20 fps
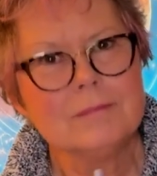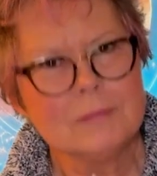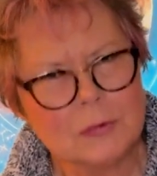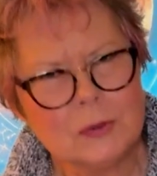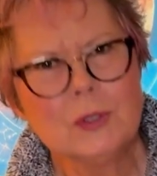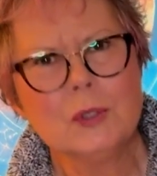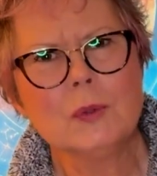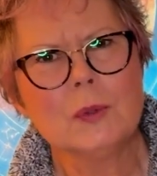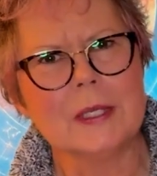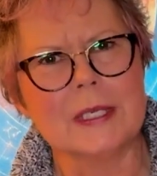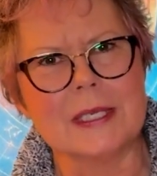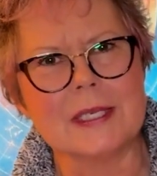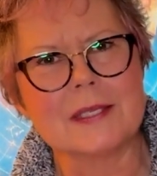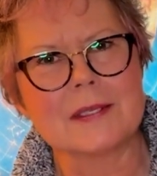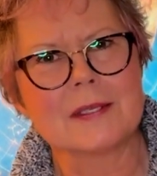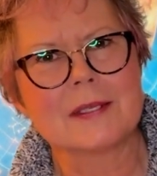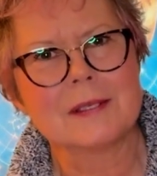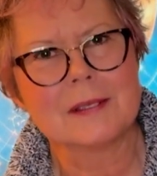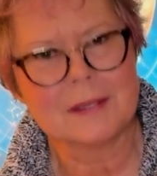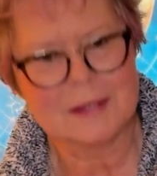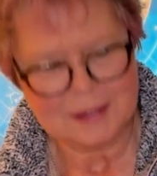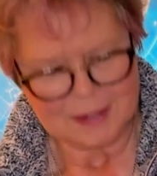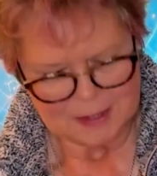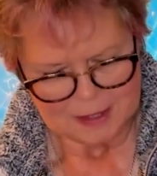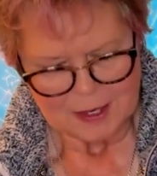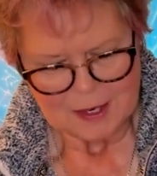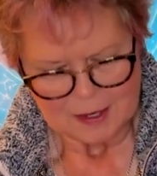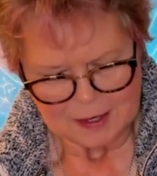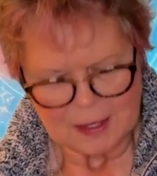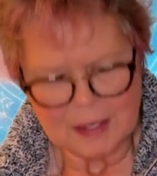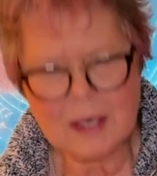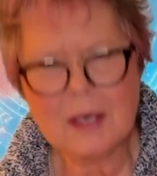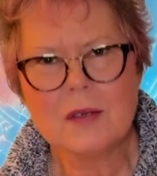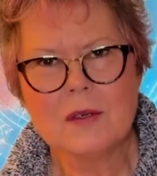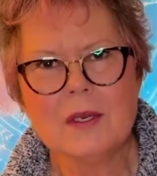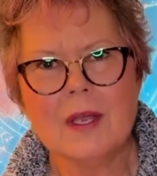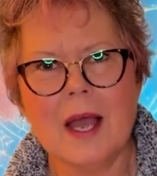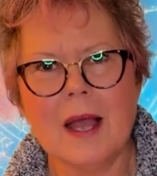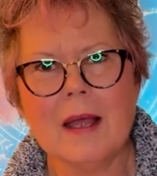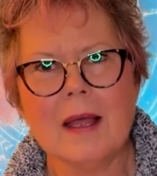Do this.
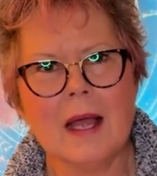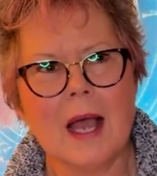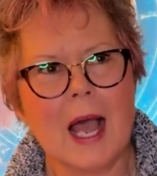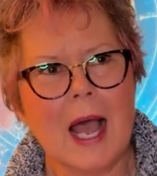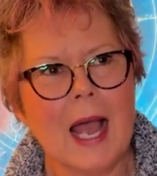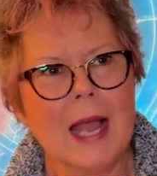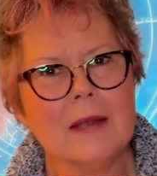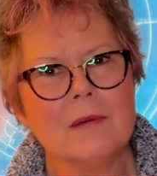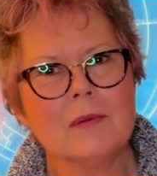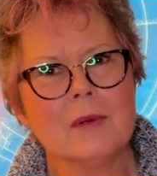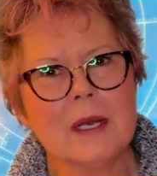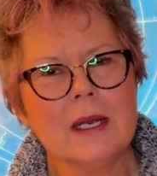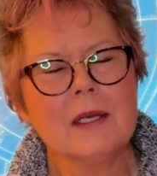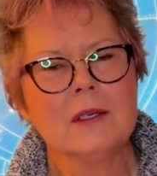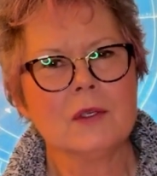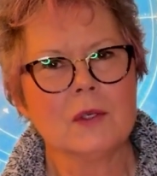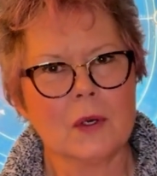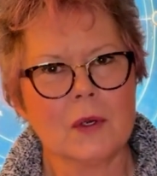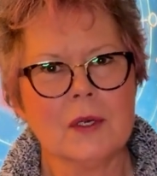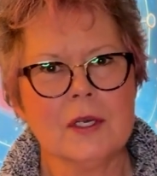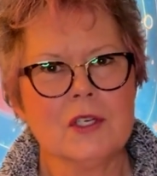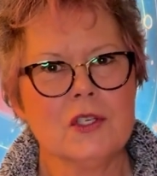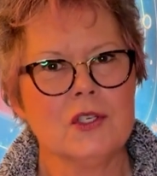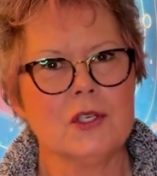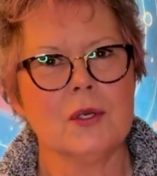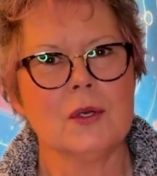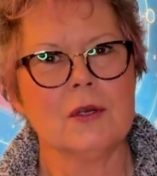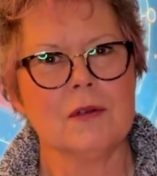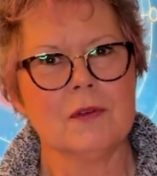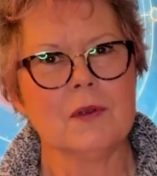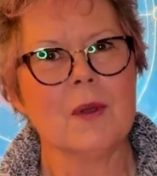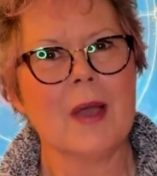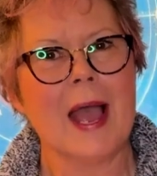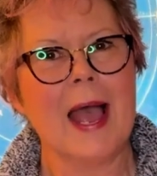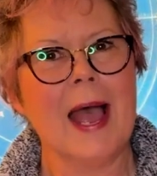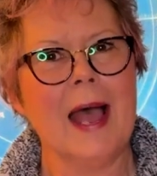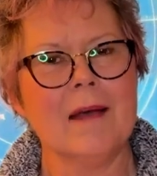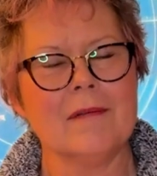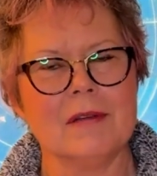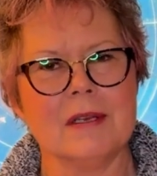I encourage you, if you
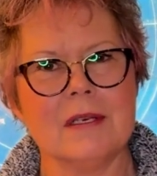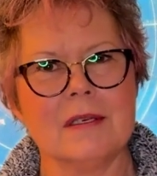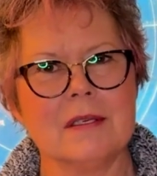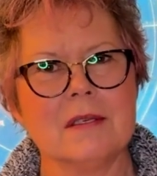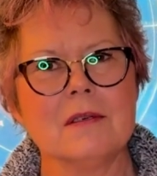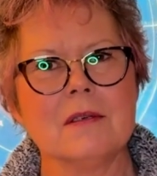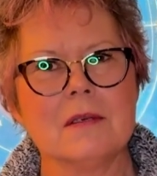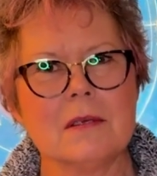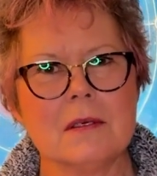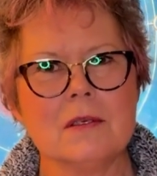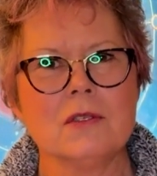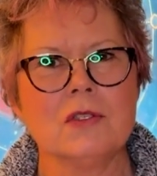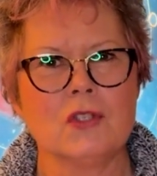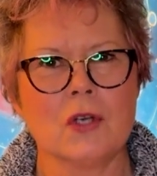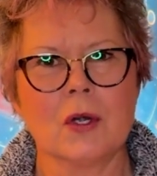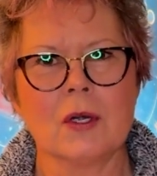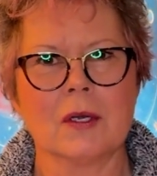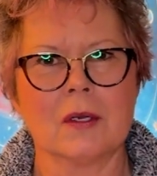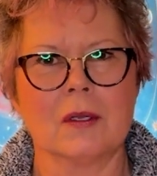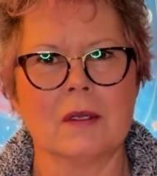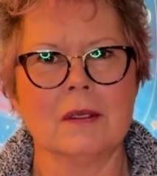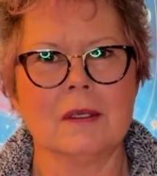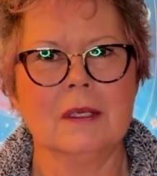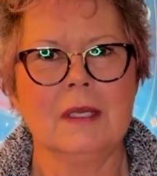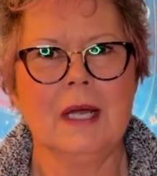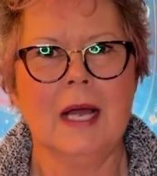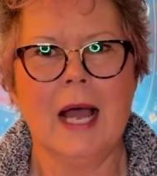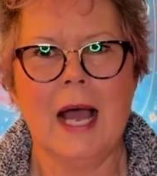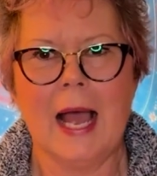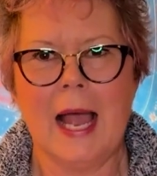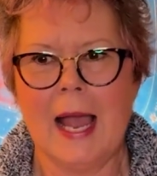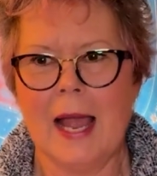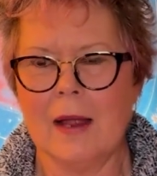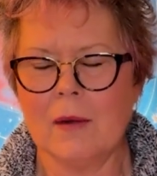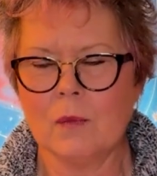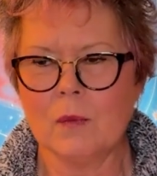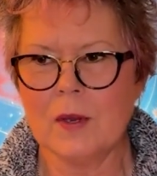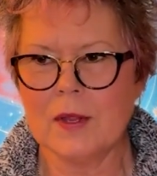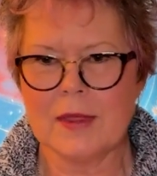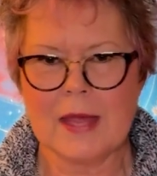haven't, journal
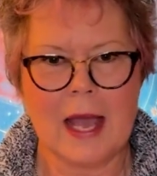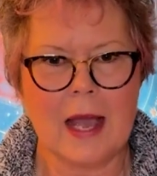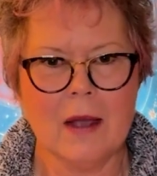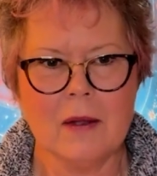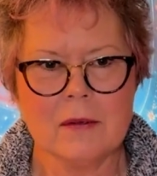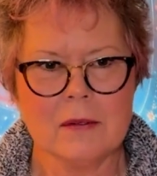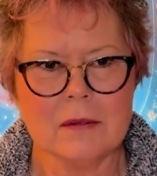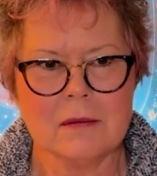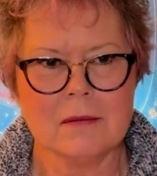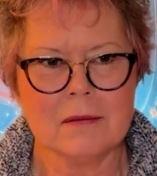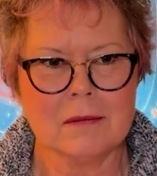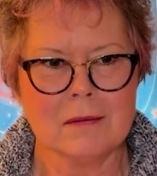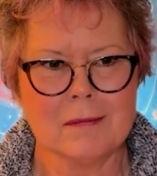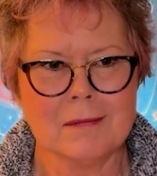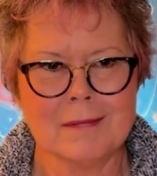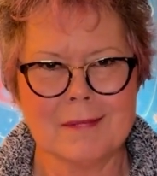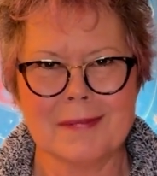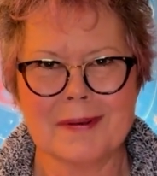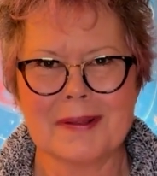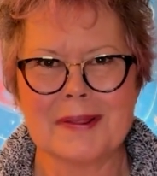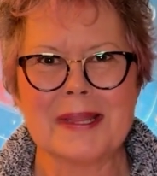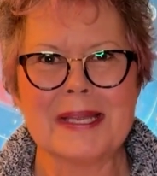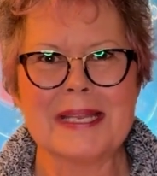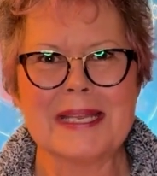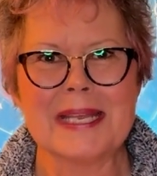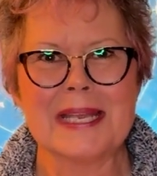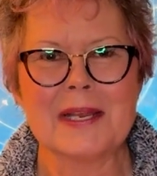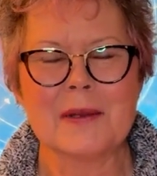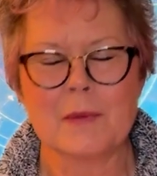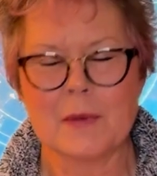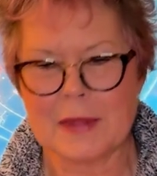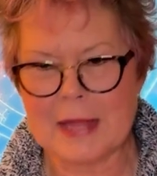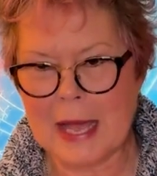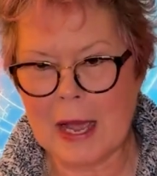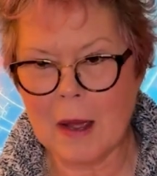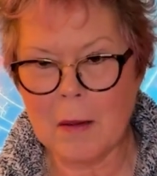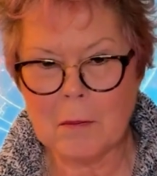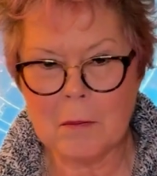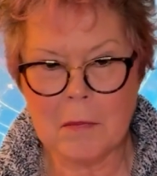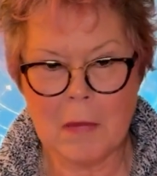without thinking,
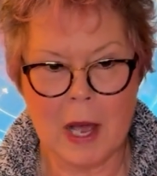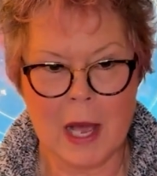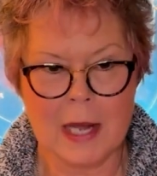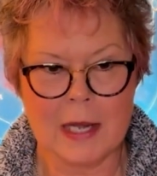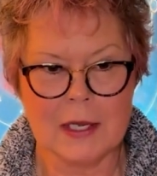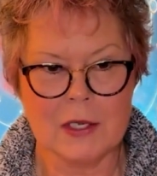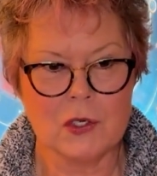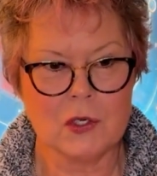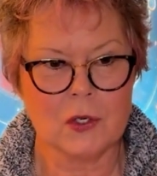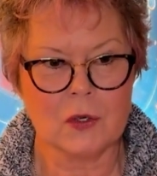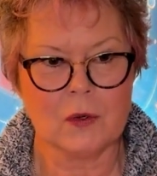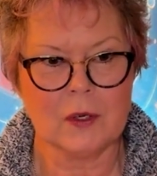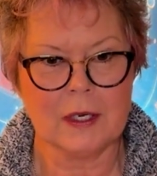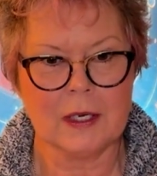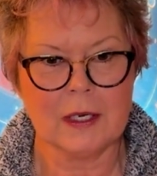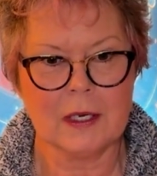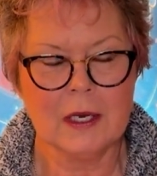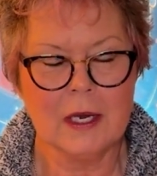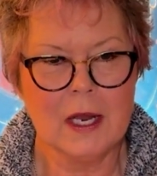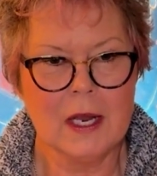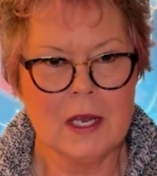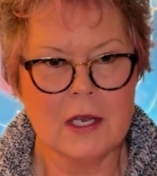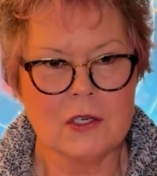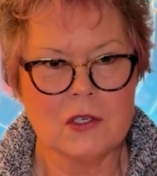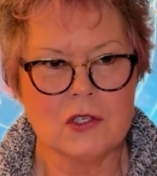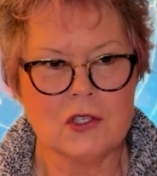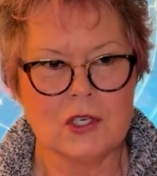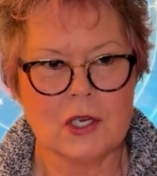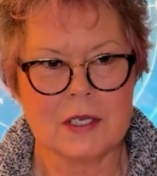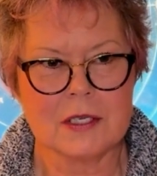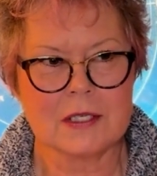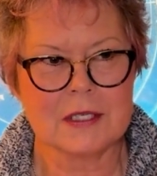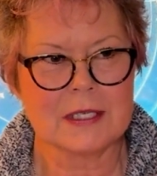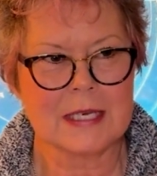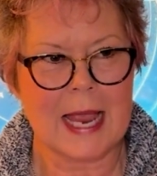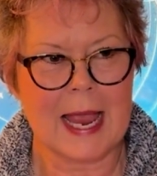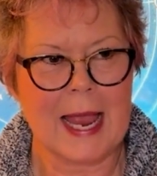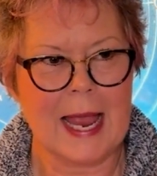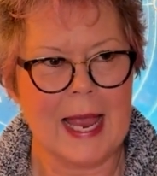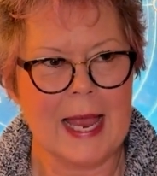without monitoring,
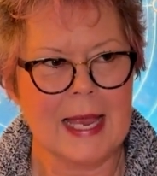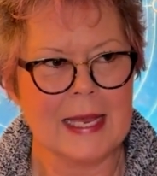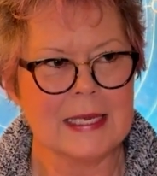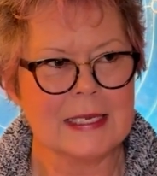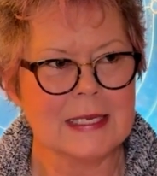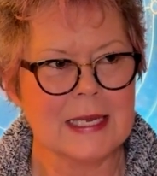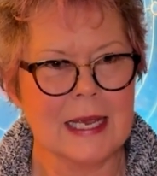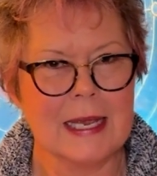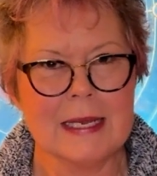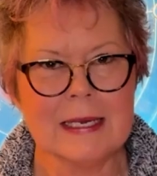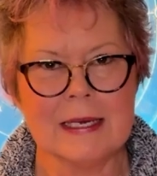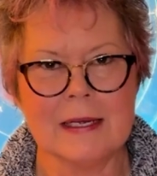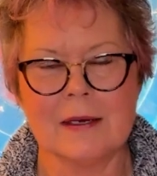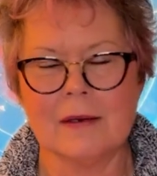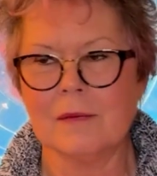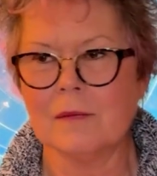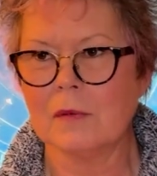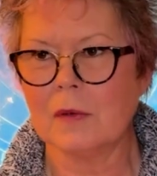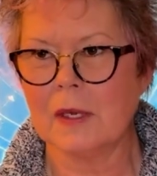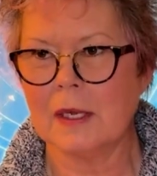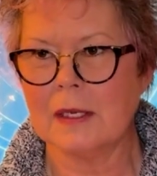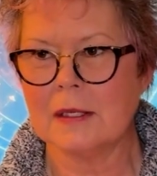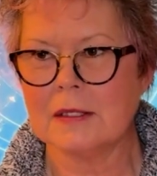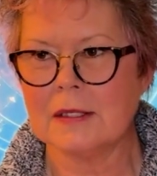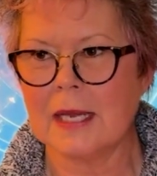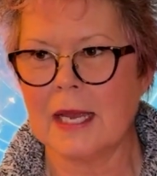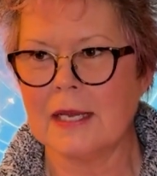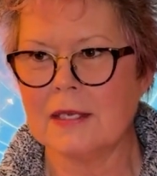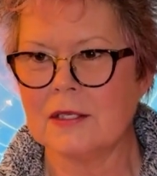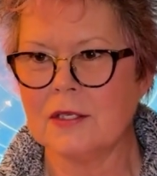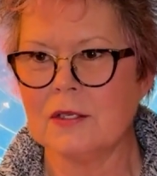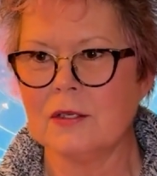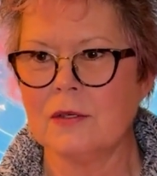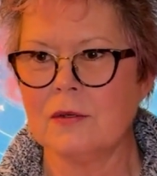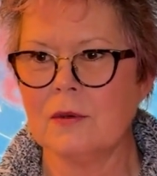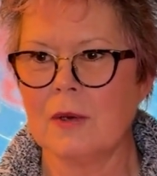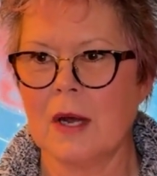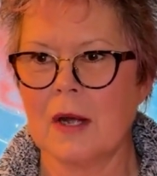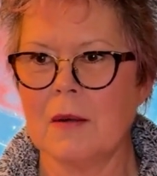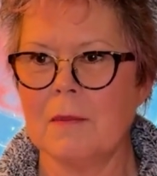just, as
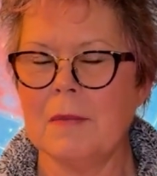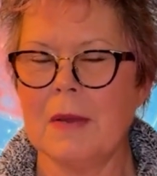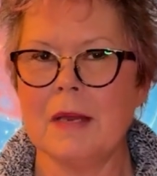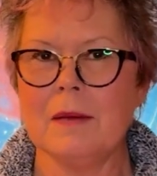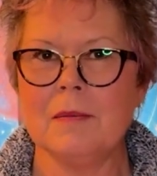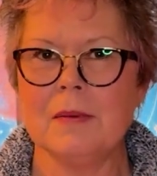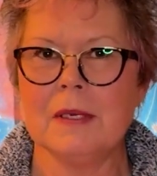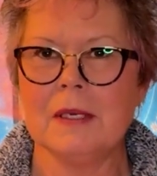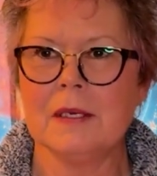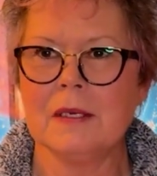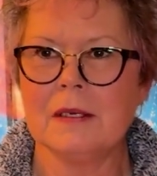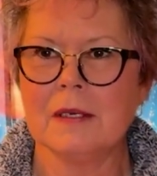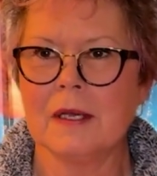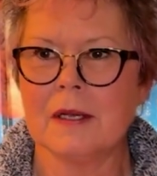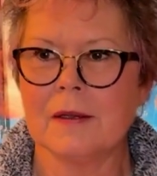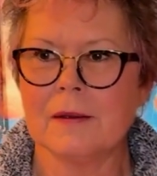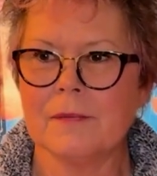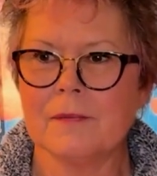you are maybe